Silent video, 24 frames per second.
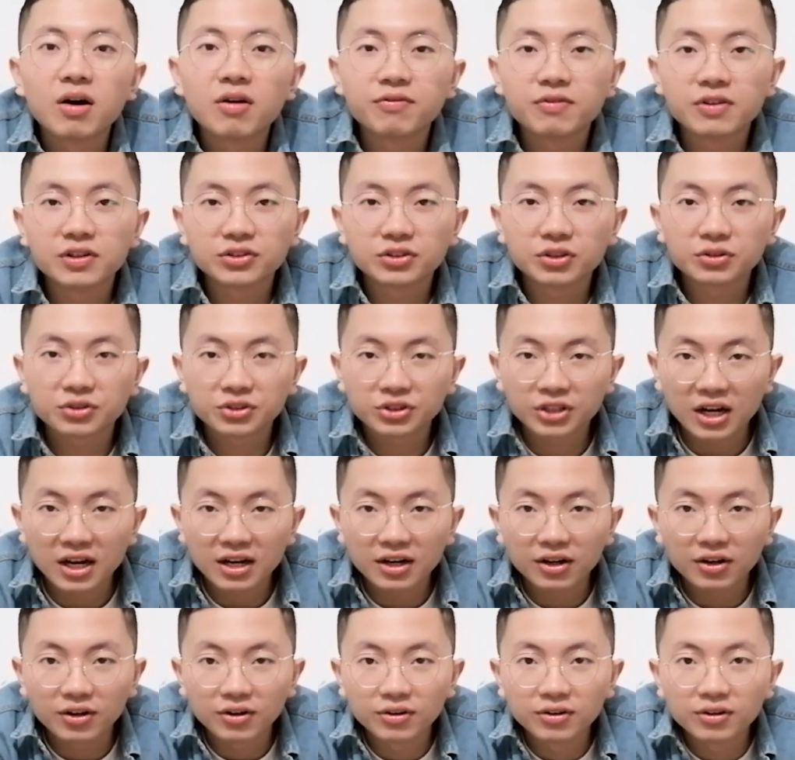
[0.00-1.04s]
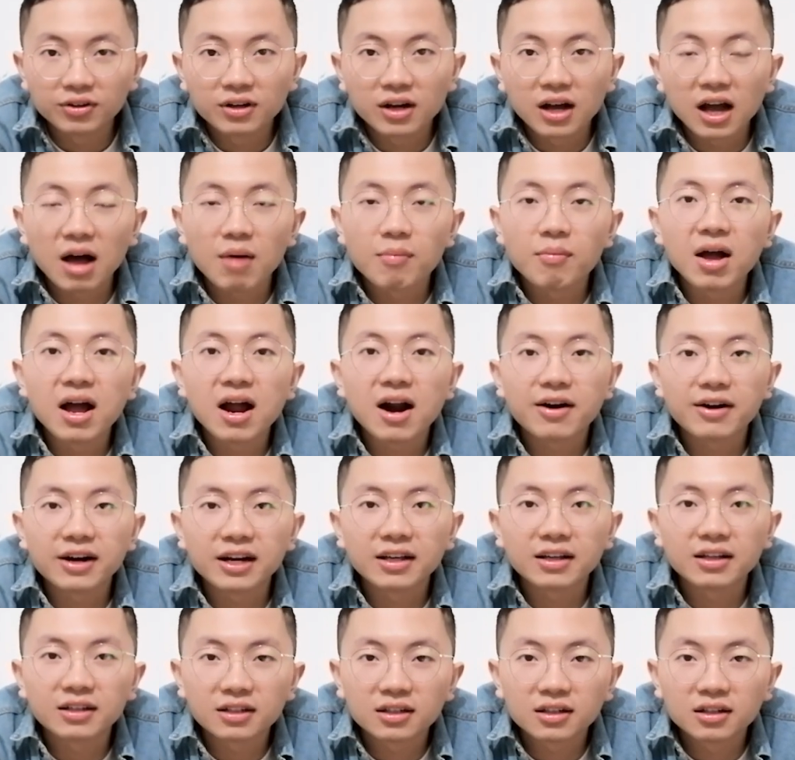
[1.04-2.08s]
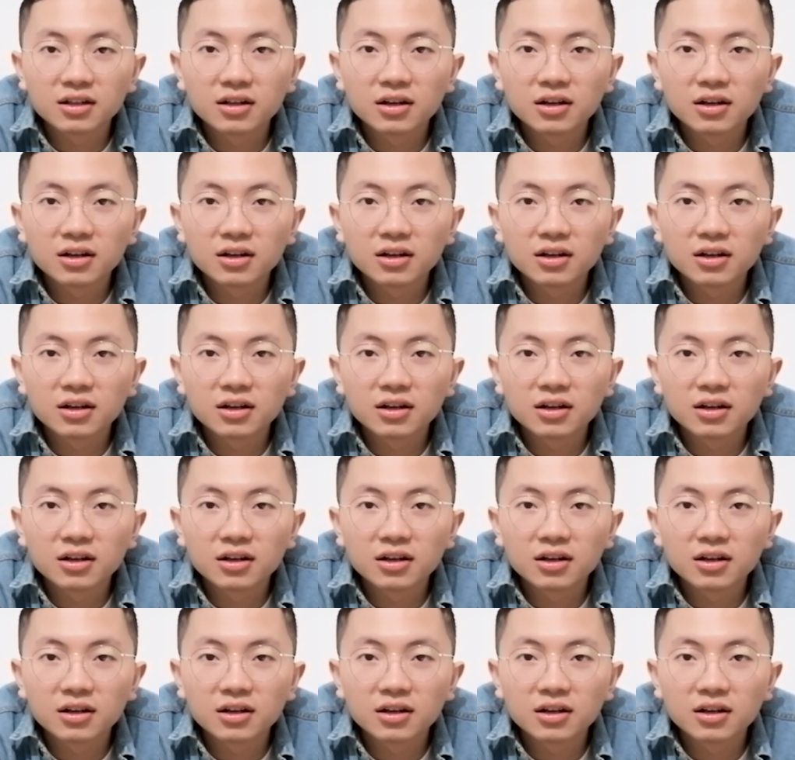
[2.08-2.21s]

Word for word: official channel. I'm Eric.